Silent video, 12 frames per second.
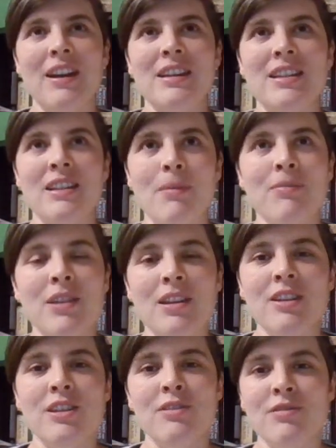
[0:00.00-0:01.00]
it's something
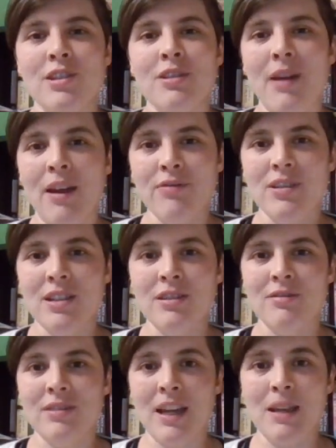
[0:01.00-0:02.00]
that you do every
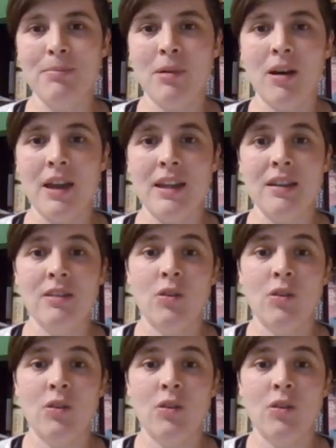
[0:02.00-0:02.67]
single day by